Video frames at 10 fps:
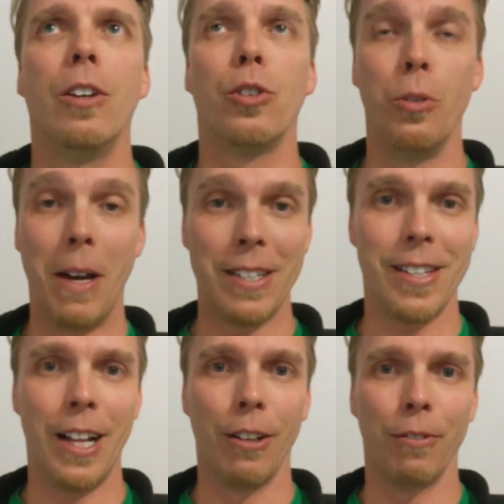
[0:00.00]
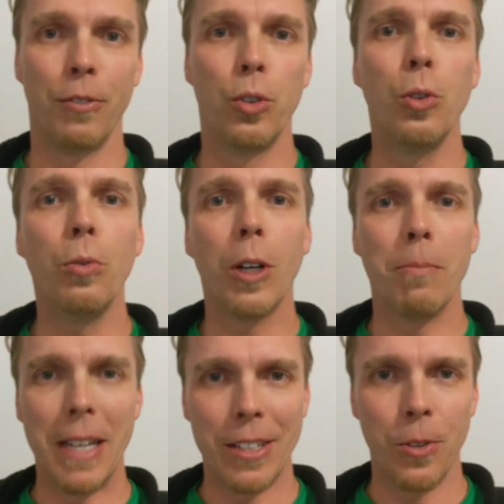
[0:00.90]
to myself, do what
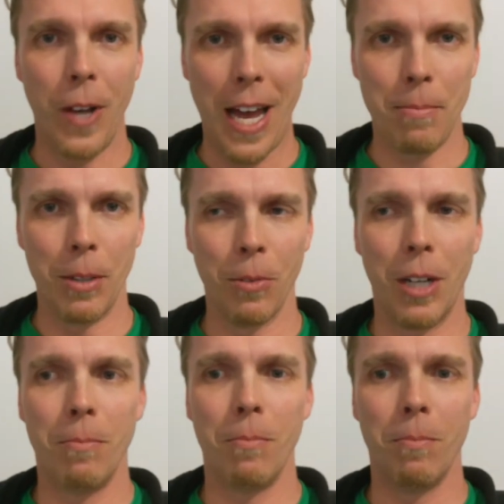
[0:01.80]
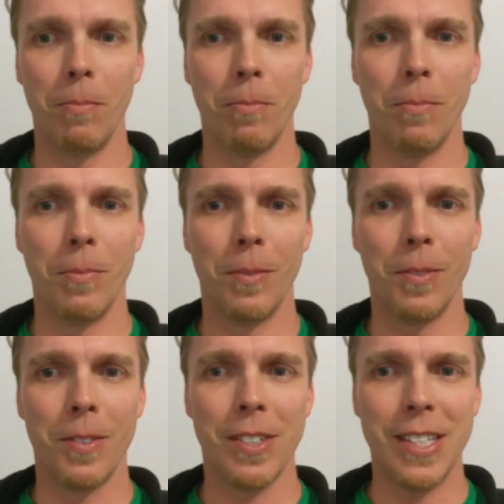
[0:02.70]
makes you happy, what
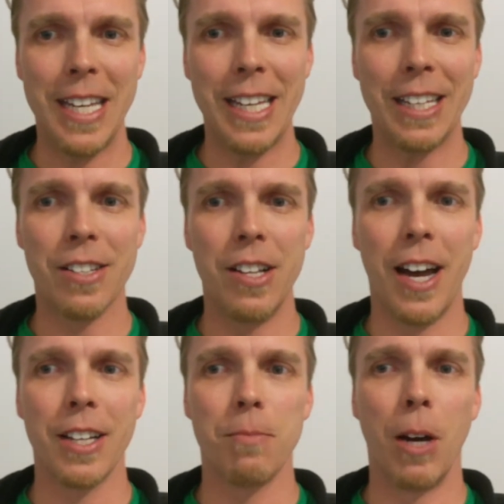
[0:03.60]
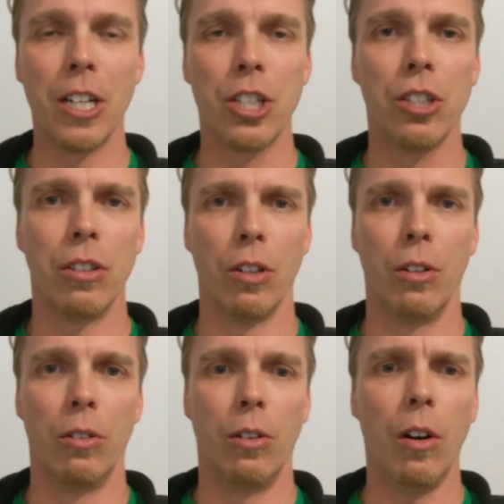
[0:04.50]
I'm seeing is not as much, you
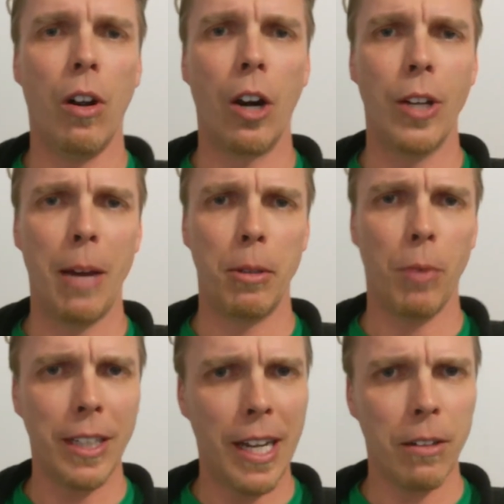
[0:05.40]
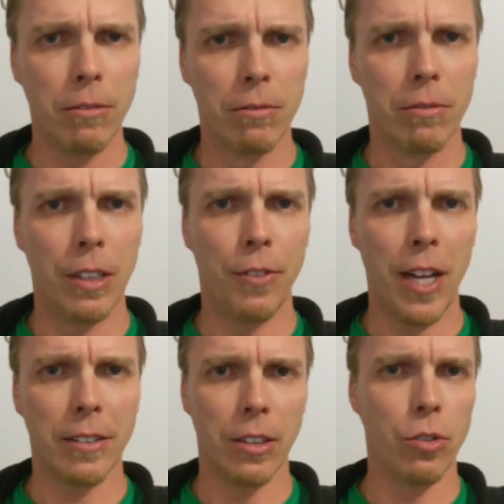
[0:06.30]
know, oh, are you happy right now? If
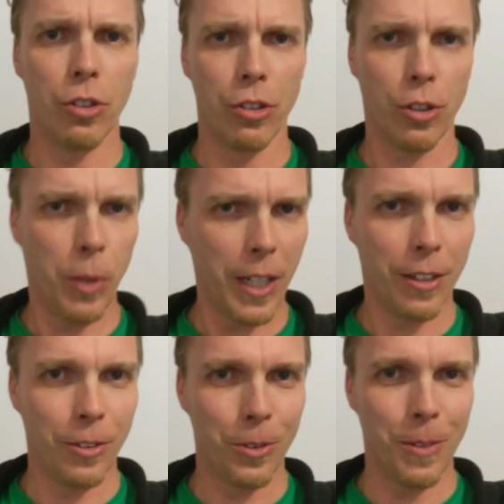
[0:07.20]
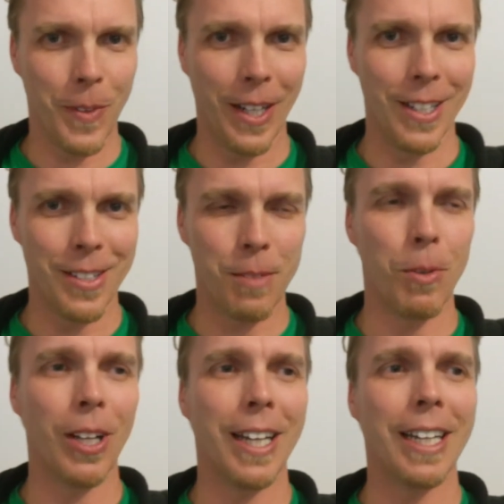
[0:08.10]
not, then you should just quit and do something else. It's
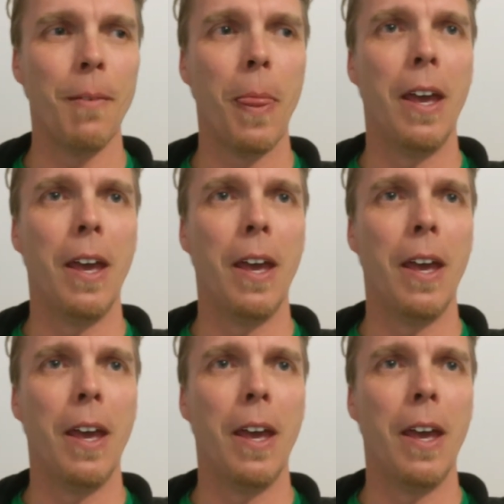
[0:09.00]
more like,